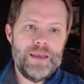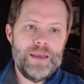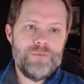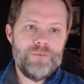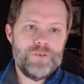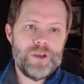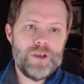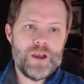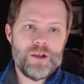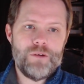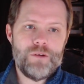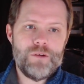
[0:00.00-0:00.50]
If
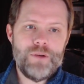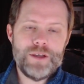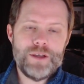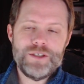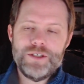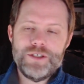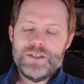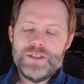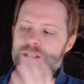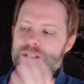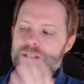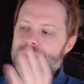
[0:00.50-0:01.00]
you got
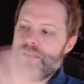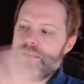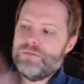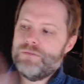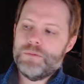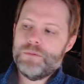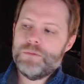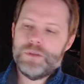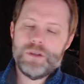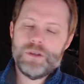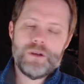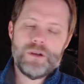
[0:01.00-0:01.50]
questions, leave
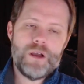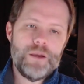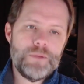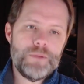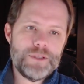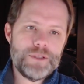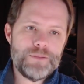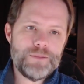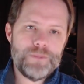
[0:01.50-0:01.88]
them in the comments